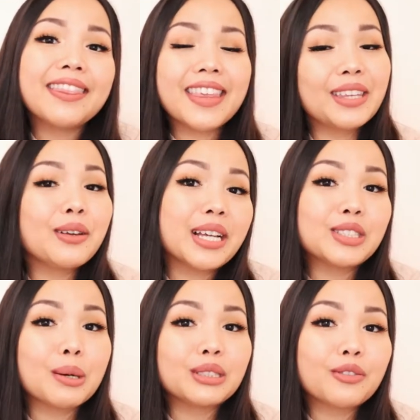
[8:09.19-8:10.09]
Thank you
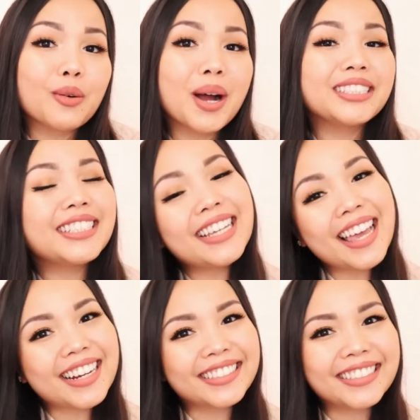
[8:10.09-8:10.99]
guys so much for watching,
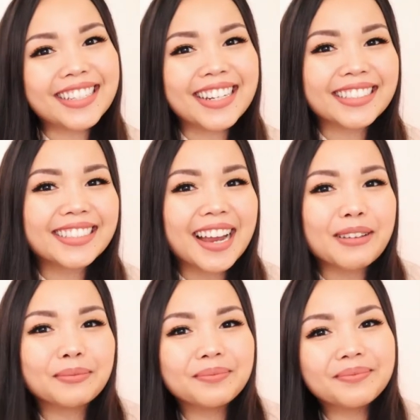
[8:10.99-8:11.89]
and I'll see you next time.